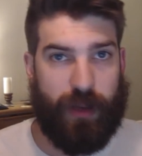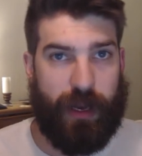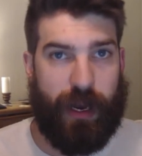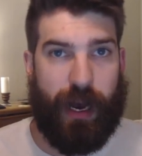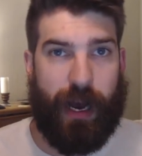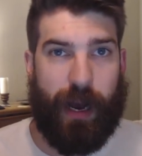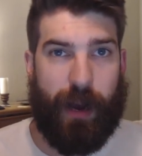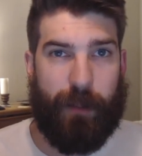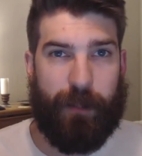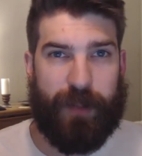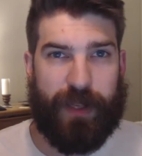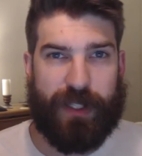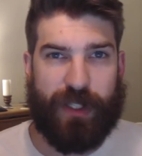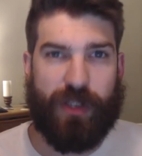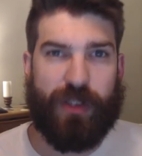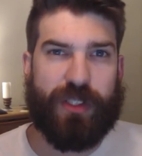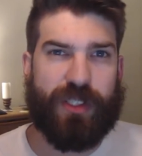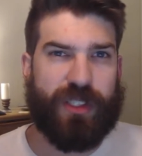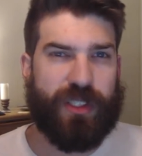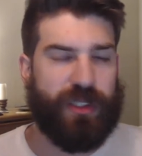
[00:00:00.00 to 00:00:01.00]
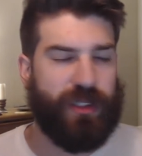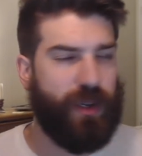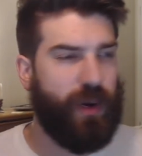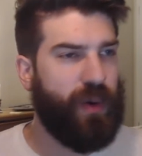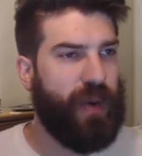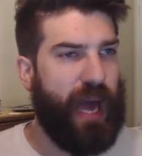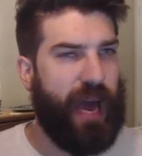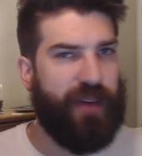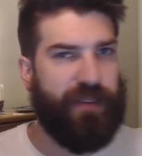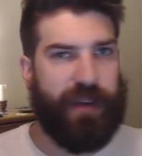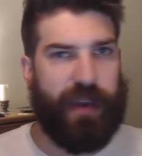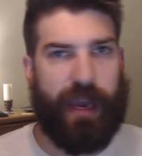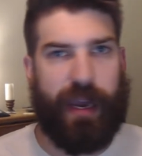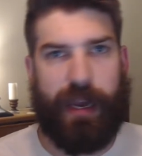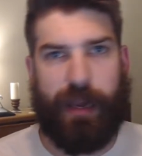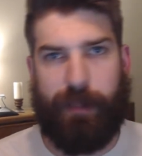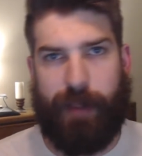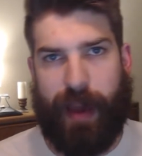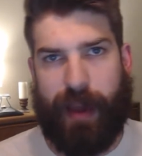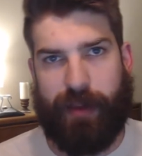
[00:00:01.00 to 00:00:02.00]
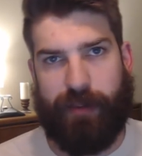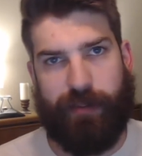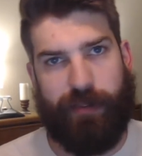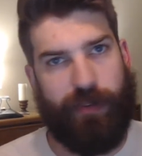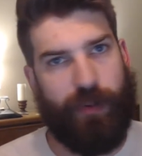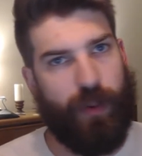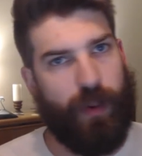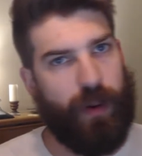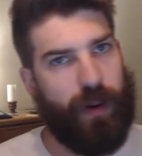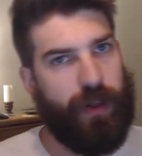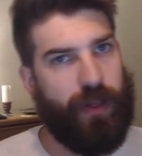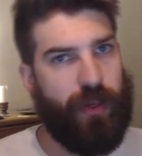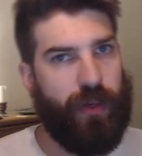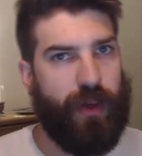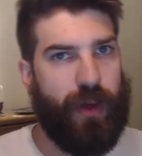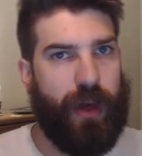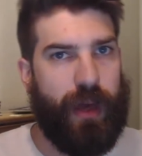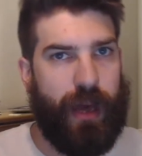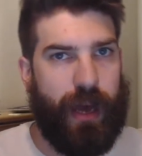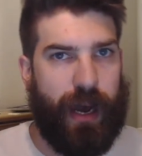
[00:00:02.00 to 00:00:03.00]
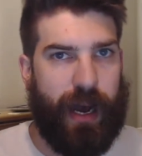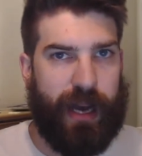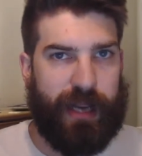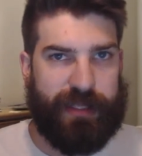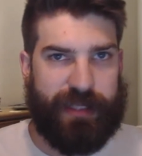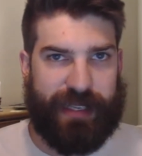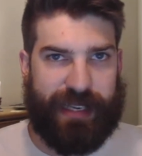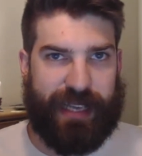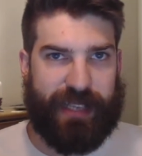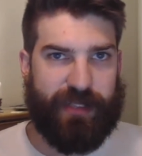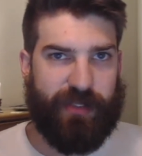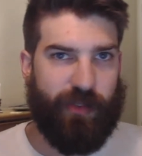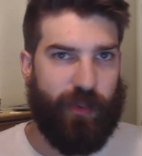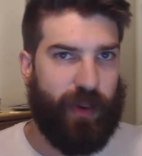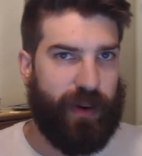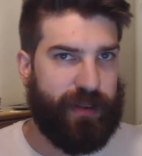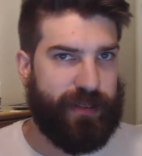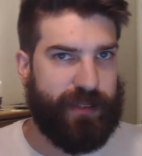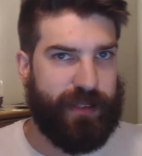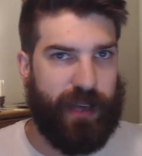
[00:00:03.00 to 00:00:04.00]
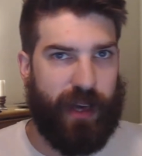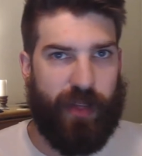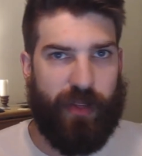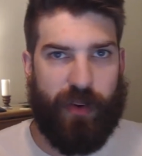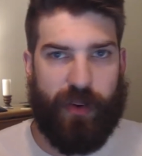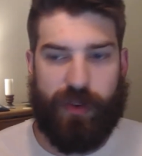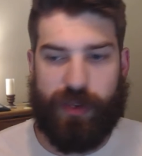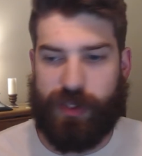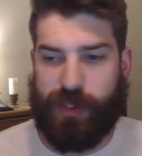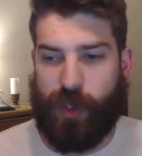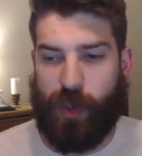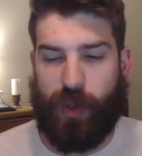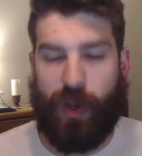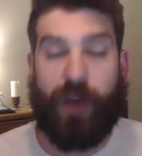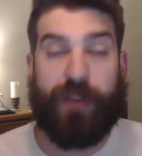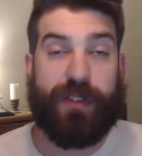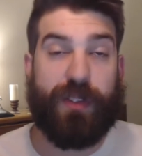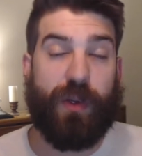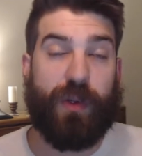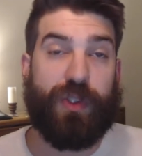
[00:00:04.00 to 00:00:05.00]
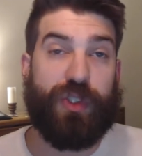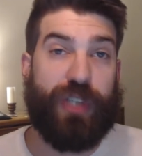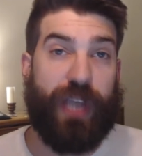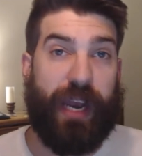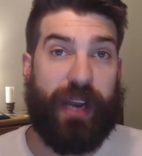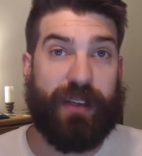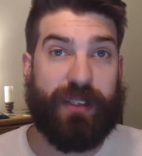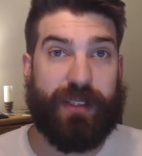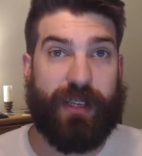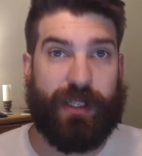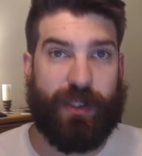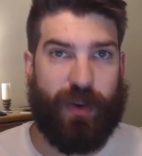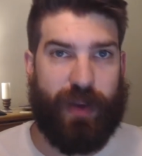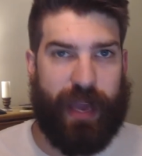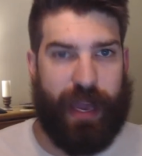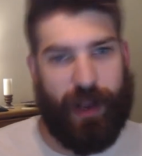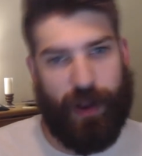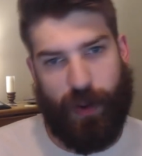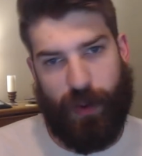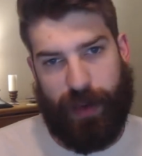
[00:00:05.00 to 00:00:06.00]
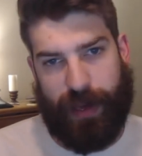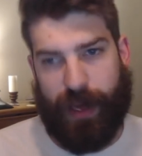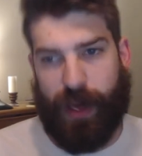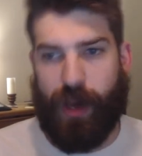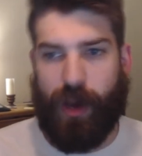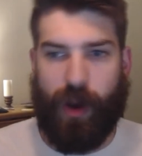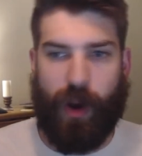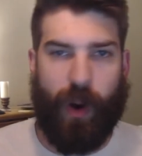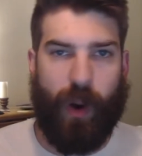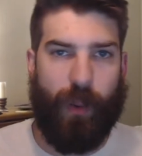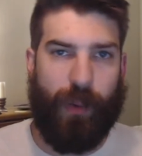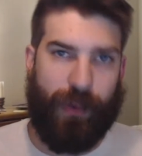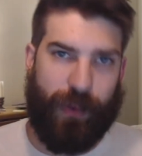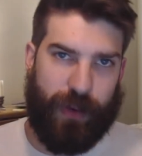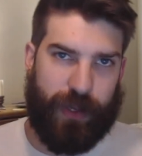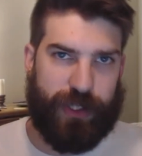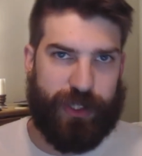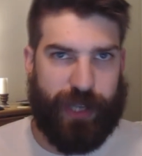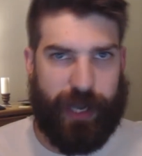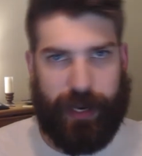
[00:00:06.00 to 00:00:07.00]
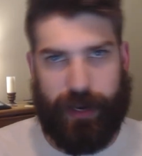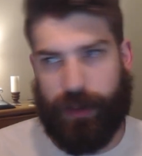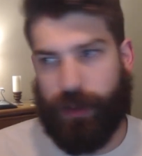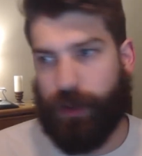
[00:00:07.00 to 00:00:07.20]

It's a little slow navigating back and forth to get from one into the other. There's obviously no channel select, so I can't go like, oh, I want to go to